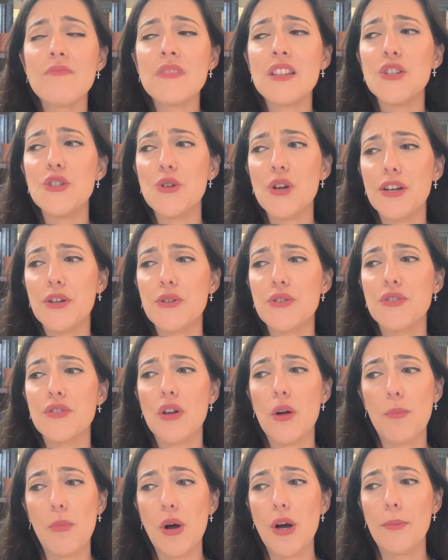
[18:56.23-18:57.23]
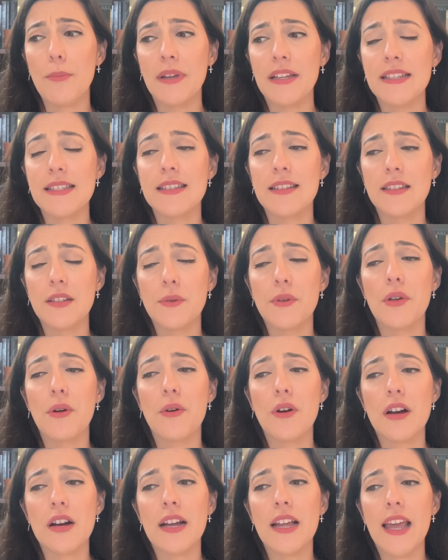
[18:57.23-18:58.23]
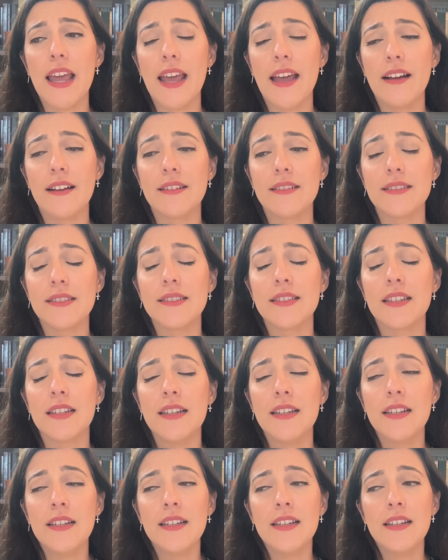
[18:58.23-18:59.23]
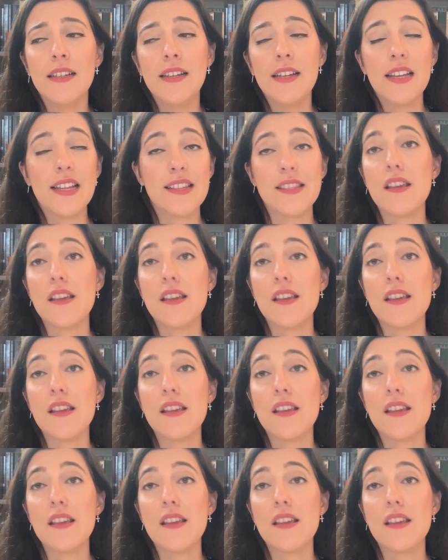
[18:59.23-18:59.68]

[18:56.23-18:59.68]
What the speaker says: Trenner's apartment in New York, and it's